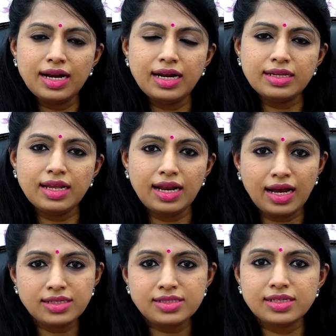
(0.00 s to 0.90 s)
and the
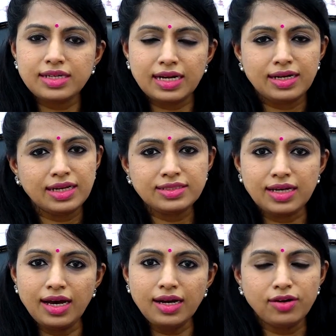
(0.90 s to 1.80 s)
last 10 days
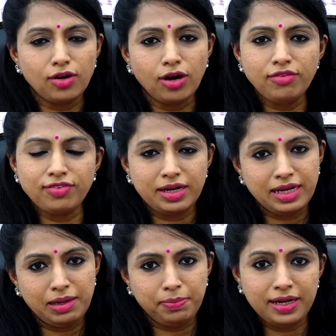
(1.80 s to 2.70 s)
are not
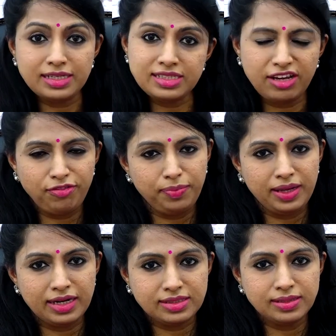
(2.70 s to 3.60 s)
fertile periods, safe
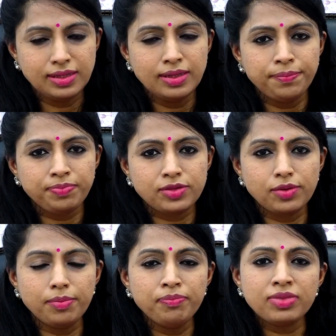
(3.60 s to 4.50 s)
periods.
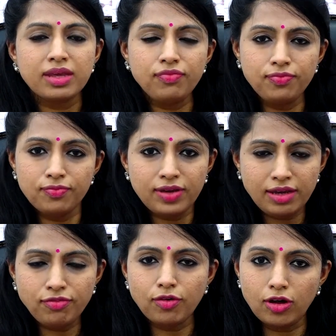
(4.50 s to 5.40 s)
So if
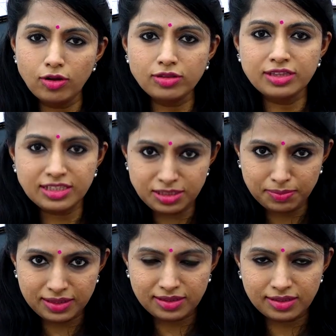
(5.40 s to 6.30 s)
we follow this
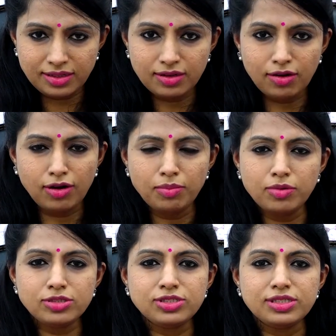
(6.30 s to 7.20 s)
method,
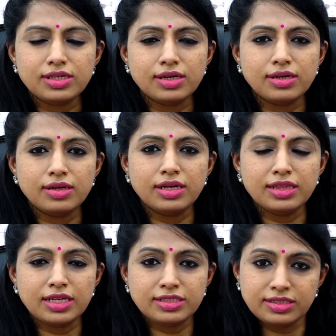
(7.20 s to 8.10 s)
almost in
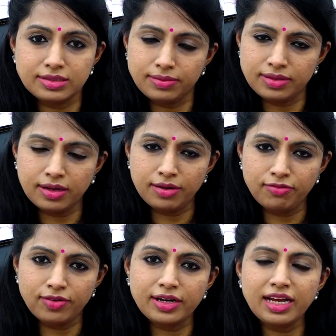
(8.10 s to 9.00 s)
this
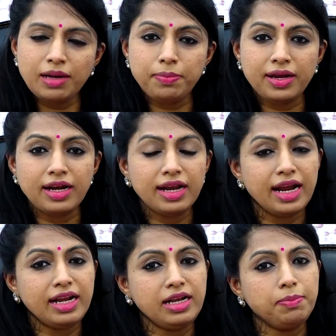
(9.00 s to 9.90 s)
fertile period
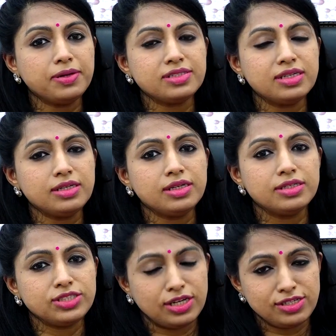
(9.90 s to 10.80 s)

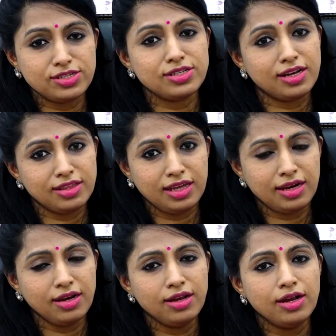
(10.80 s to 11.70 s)
80% chances are there
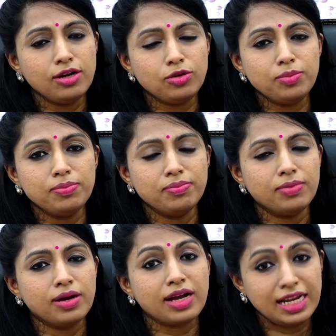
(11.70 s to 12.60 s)

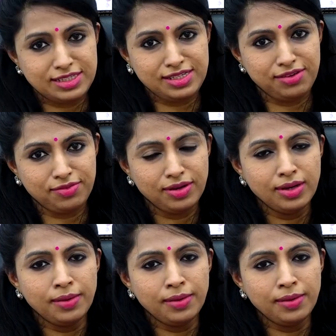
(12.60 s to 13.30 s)
to conceive.